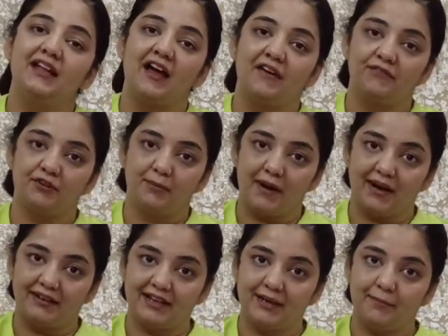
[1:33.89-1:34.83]

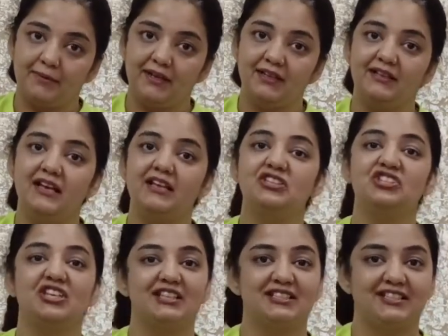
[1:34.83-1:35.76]
diaphragmatic breathing,
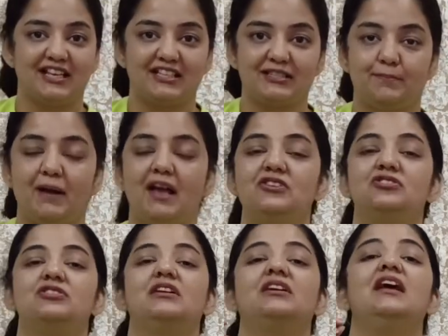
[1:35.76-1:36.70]
chest
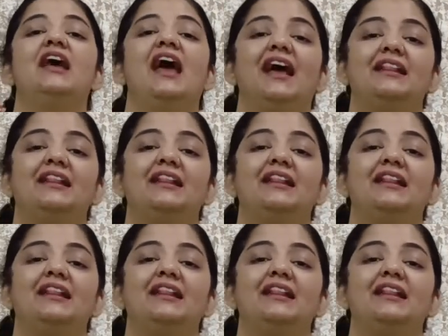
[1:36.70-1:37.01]
expansion,